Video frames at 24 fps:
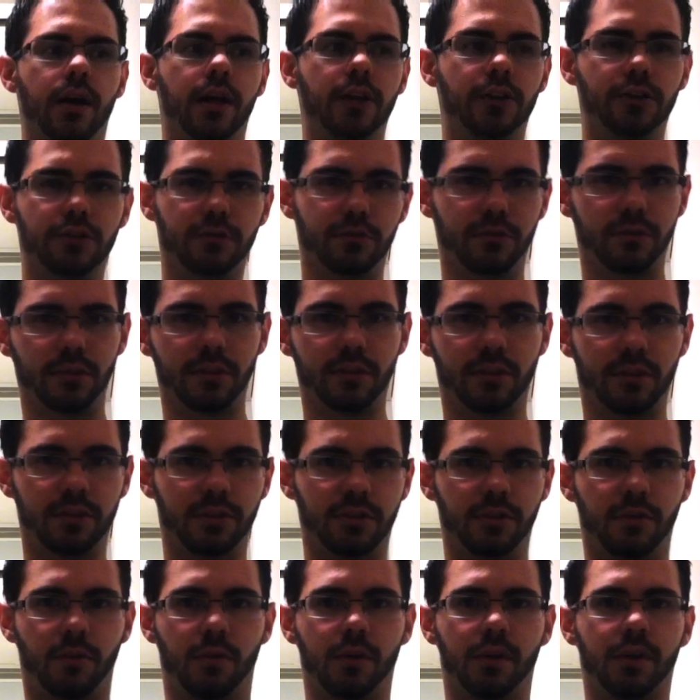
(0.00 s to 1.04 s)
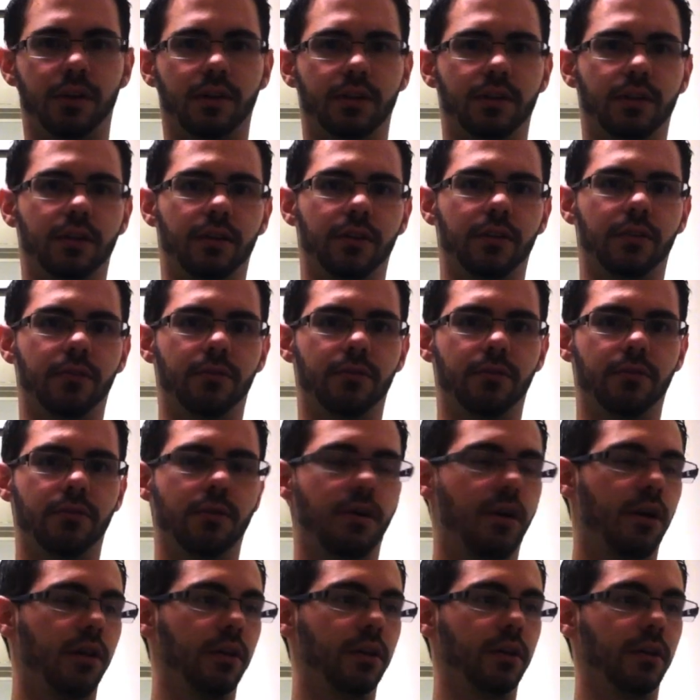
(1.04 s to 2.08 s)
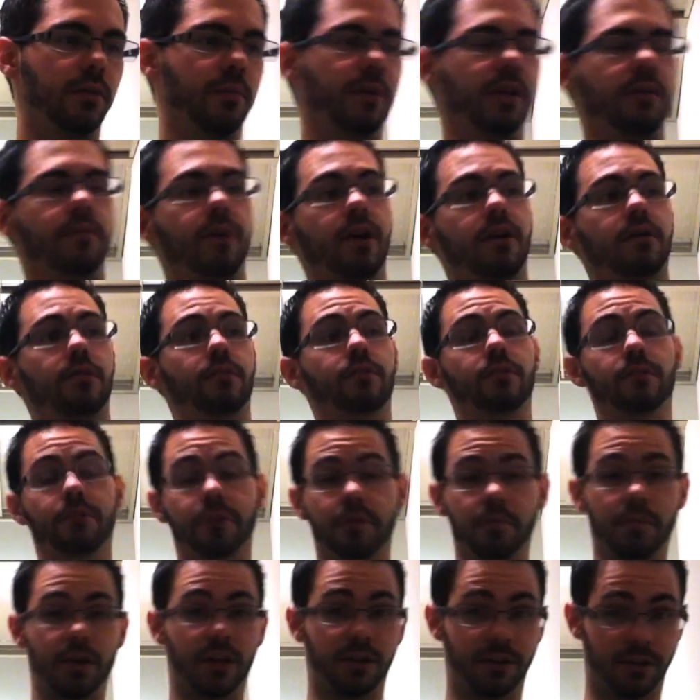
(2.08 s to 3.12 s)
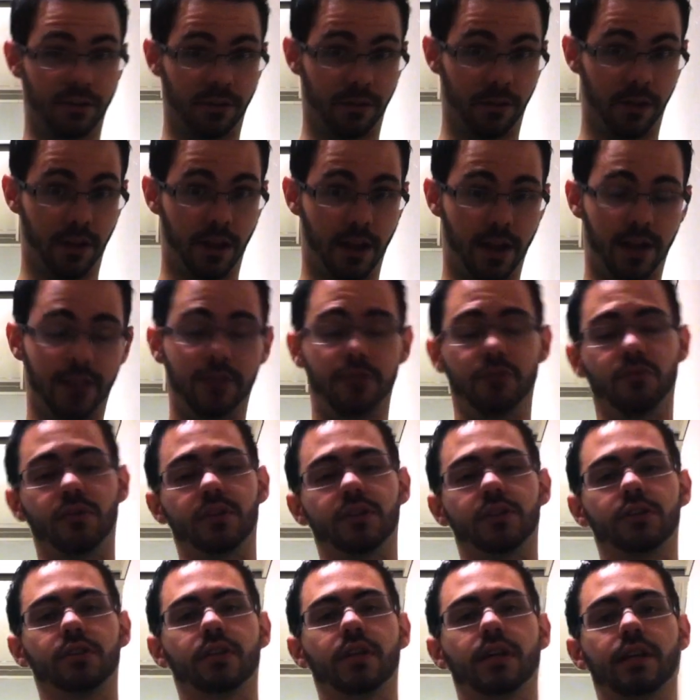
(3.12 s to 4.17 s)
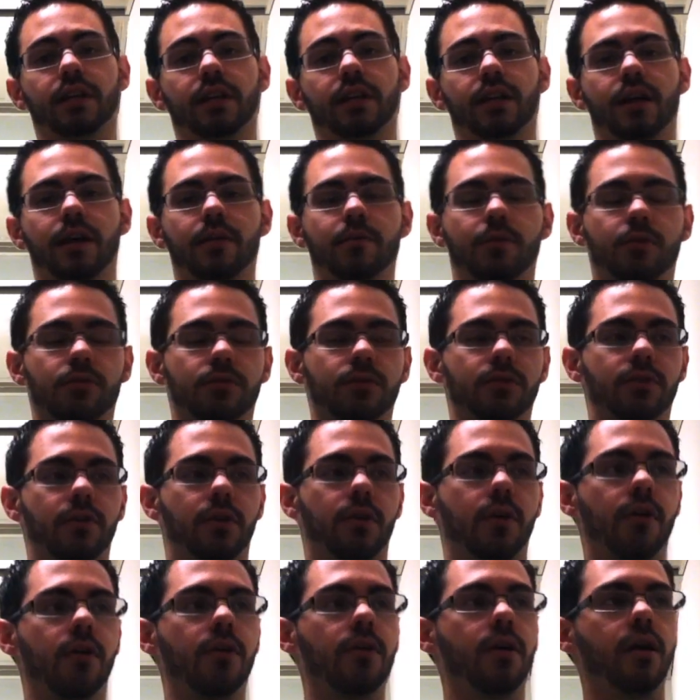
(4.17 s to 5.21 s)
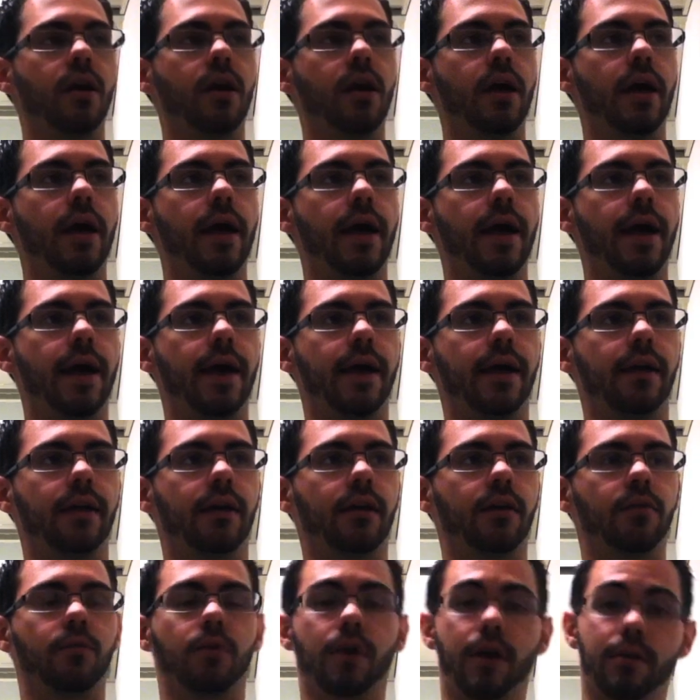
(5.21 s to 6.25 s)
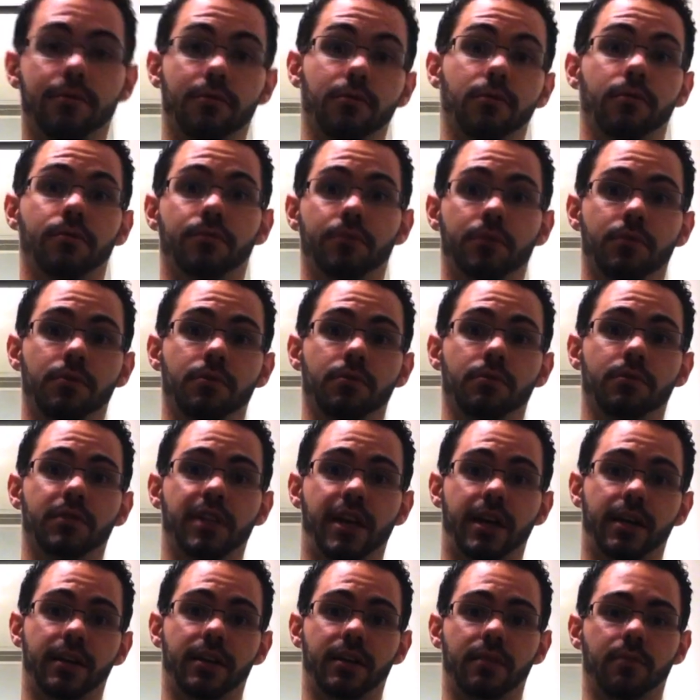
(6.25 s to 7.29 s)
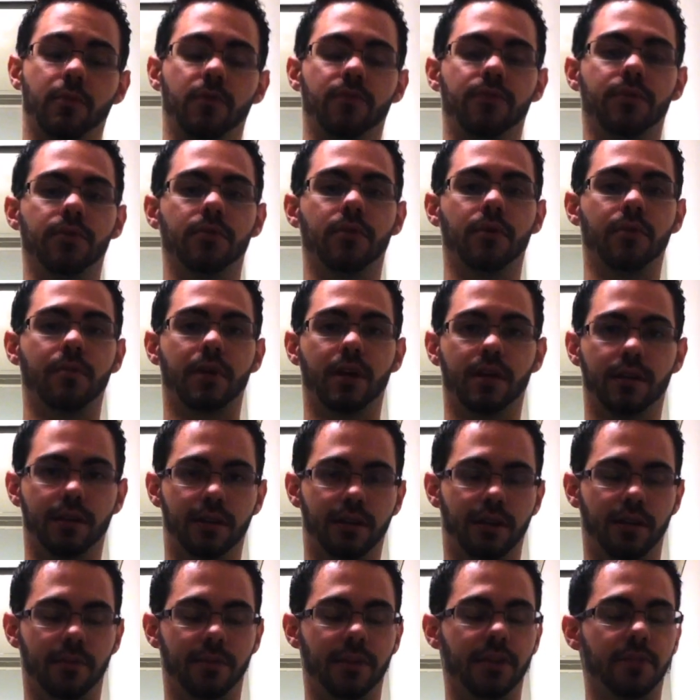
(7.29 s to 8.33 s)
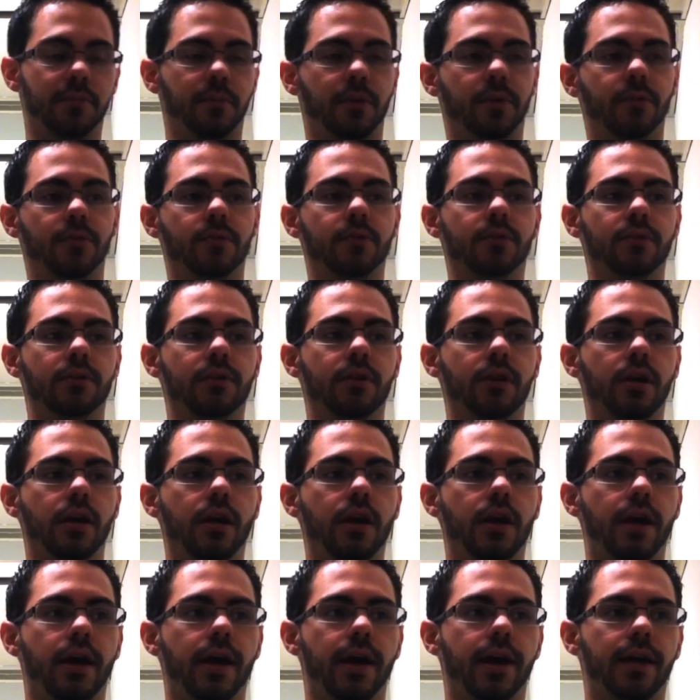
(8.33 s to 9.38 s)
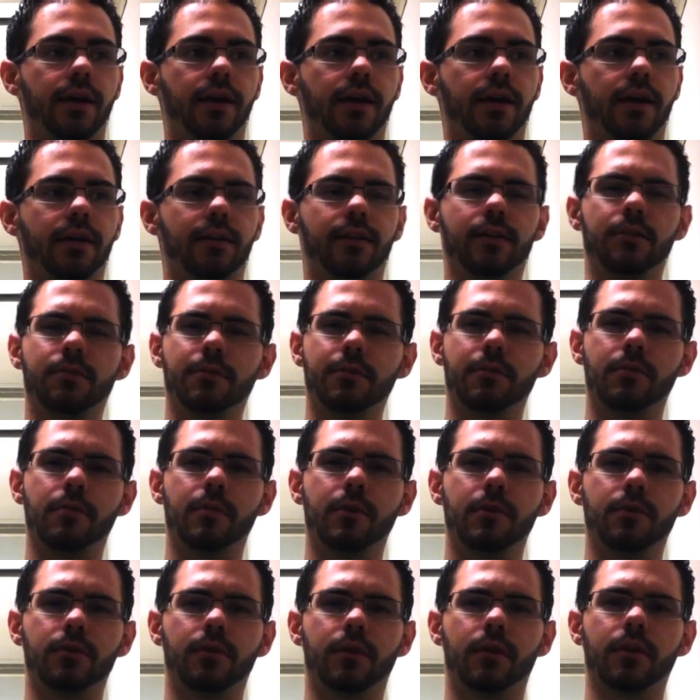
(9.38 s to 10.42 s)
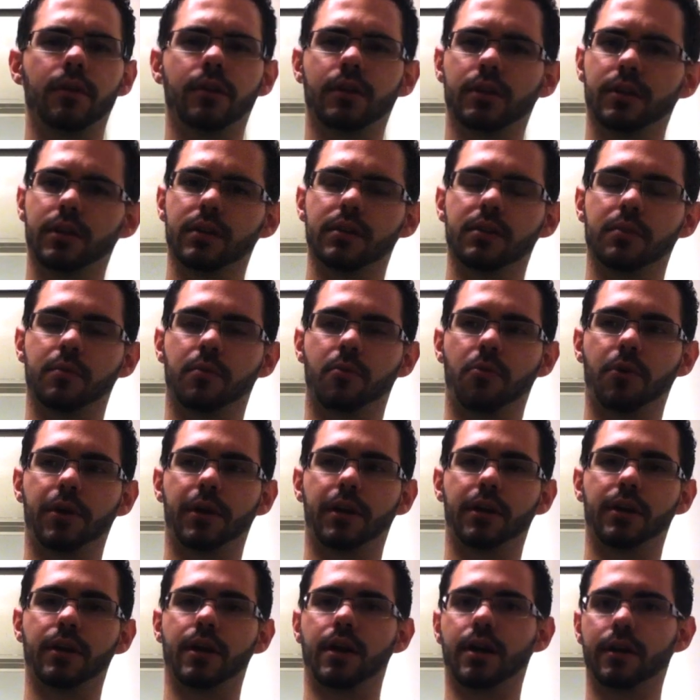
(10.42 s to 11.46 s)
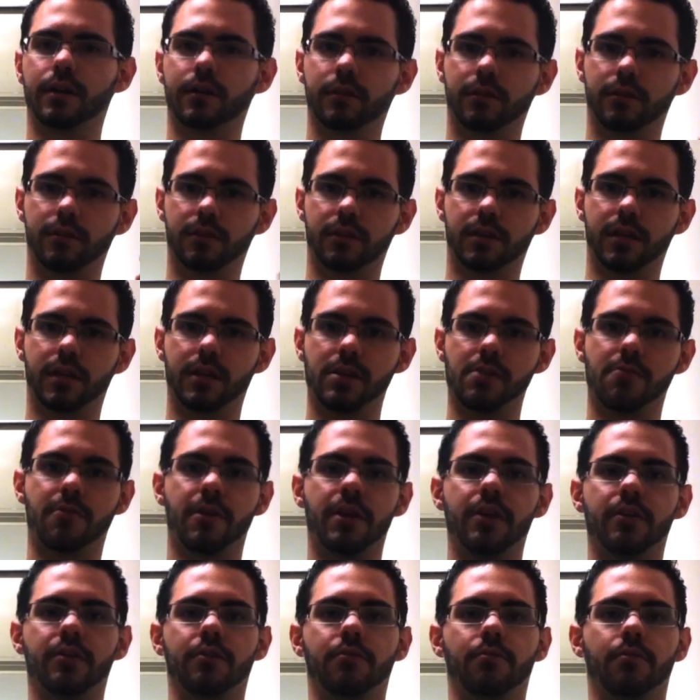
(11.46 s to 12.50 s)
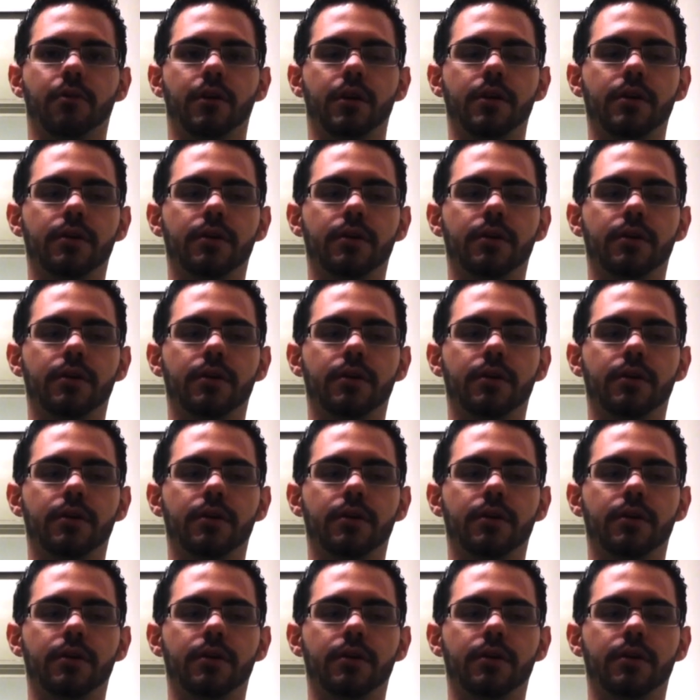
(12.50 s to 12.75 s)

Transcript: Hey Chewers, also wanted to tell you a little bit about 30 Minutes or Less, which Nick and I both saw, and uh, we'll have a review, tag team review up by the time this posts. And uh, I think we were both a little disappointed, not to any great degree.